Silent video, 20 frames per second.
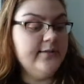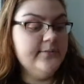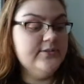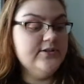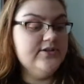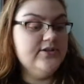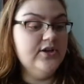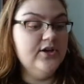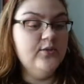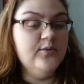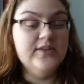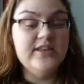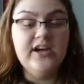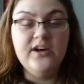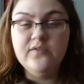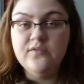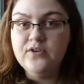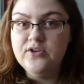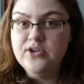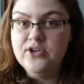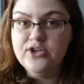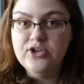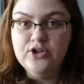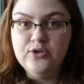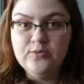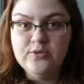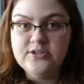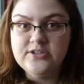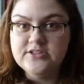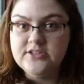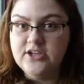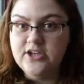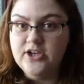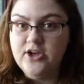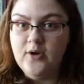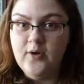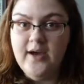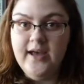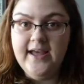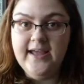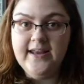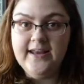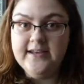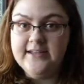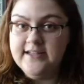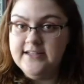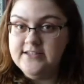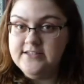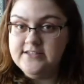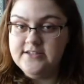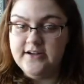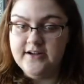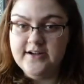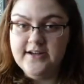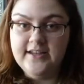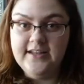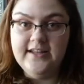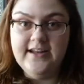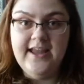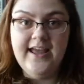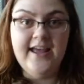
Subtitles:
So without further ado, we're just going to go ahead and get started.